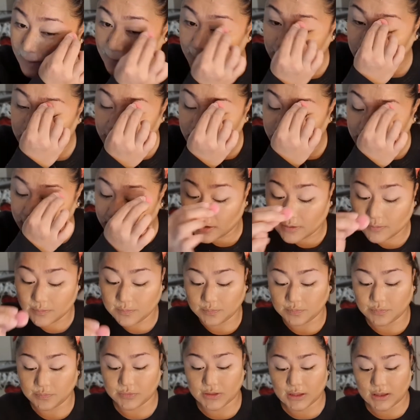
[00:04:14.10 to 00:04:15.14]
Okay,
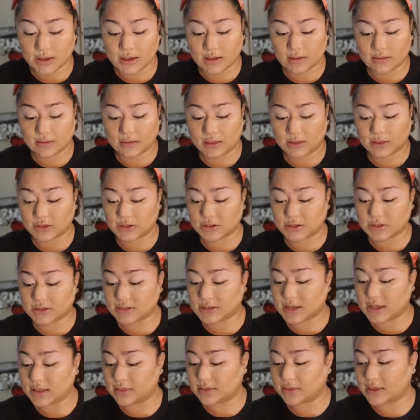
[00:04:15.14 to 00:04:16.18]
and then to set